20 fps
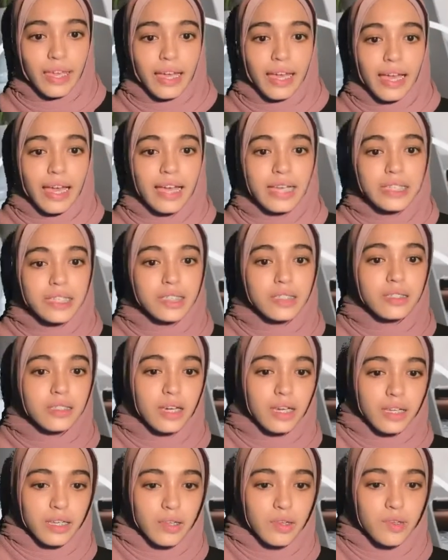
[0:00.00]
As
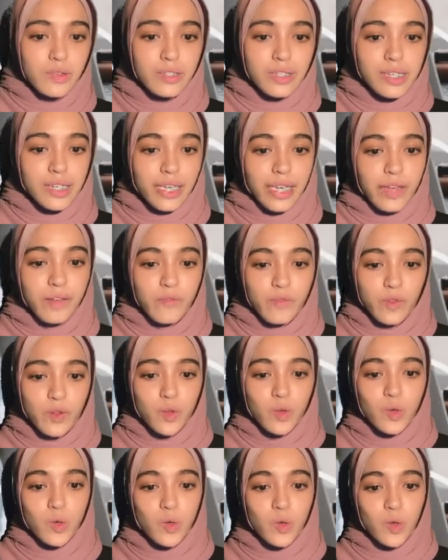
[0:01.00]
the user can
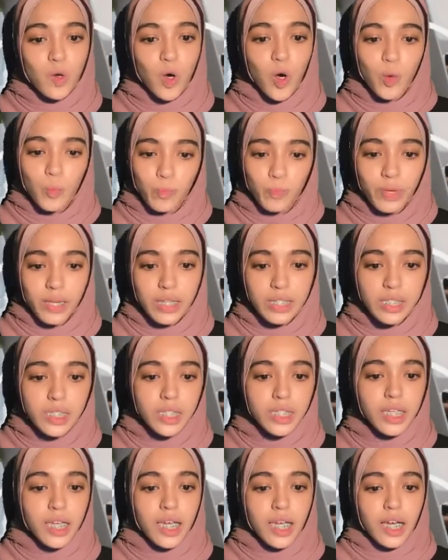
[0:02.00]
view
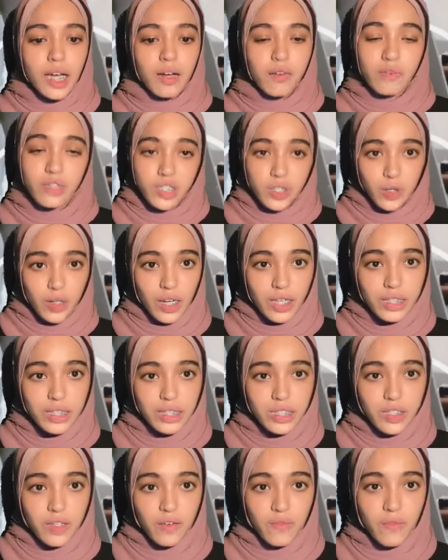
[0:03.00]
homepage,
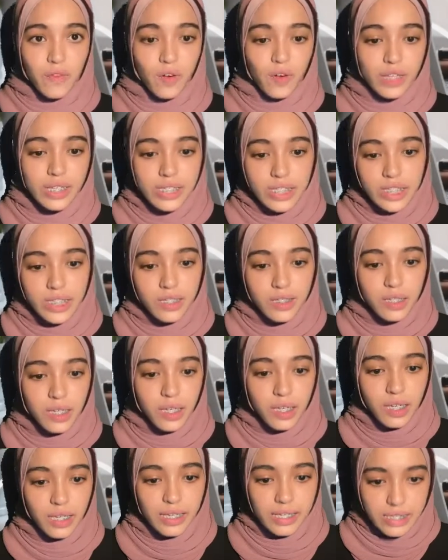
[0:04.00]
visualization for each
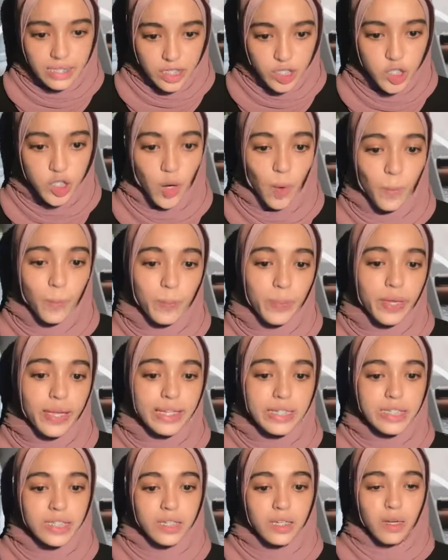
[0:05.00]
job
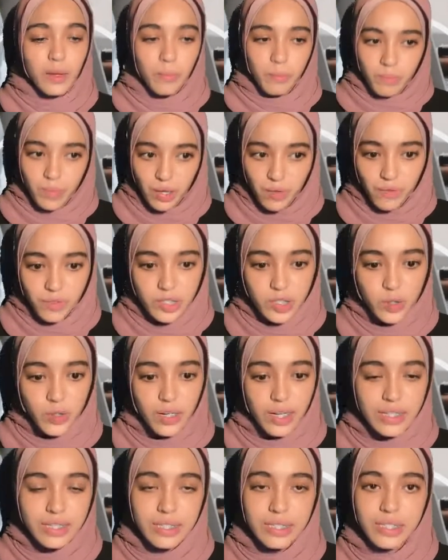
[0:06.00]
page, map
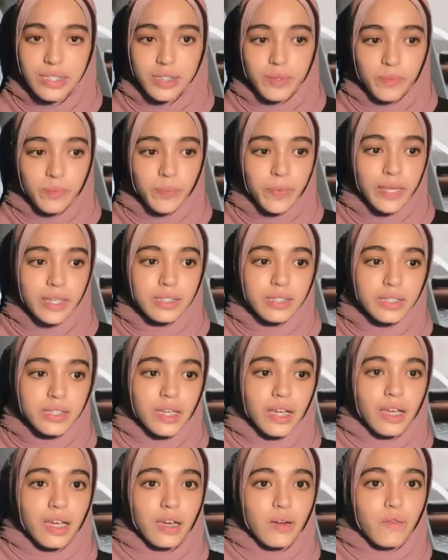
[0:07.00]
visualization page,
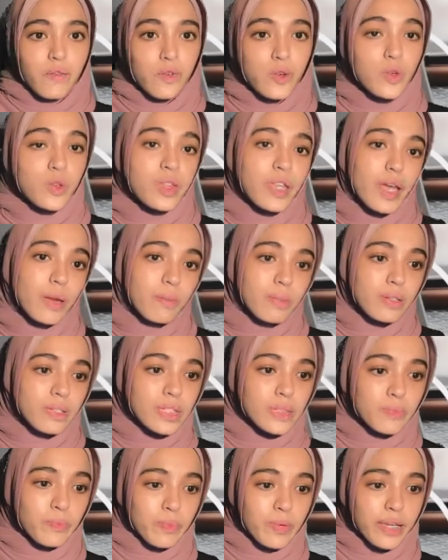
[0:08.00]
view
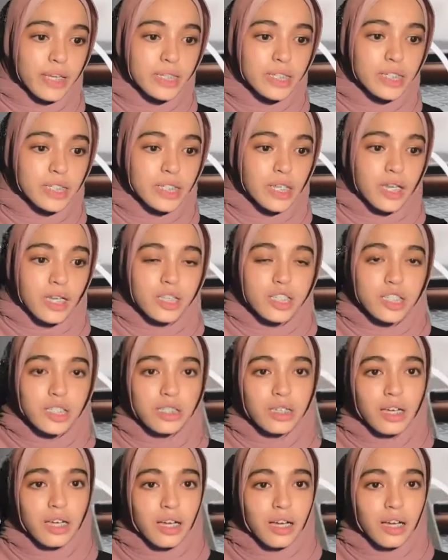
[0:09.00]
tables page.
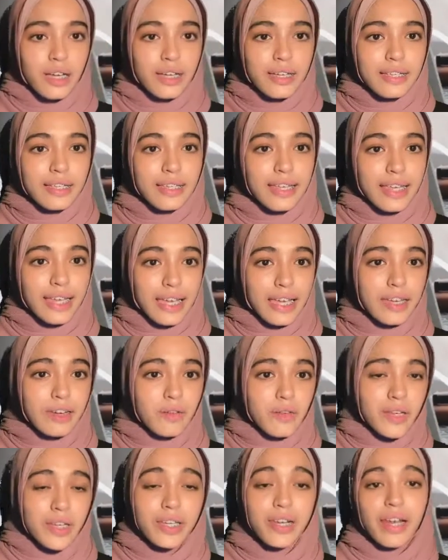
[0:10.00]
They can
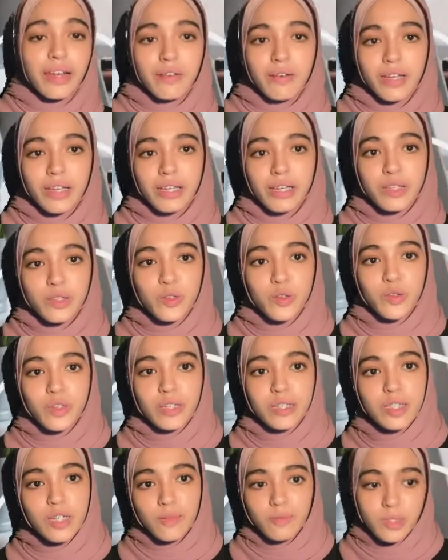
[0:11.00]
redirect directly to
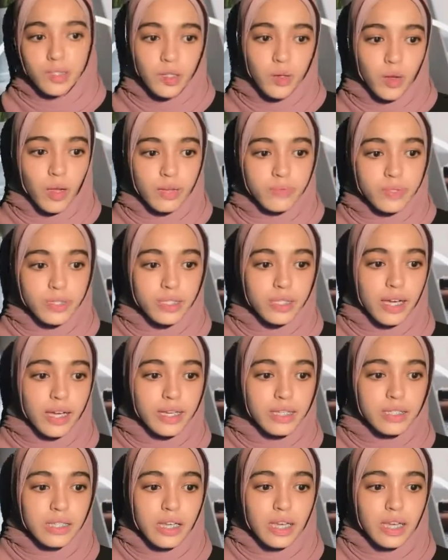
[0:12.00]
the JobStreet website,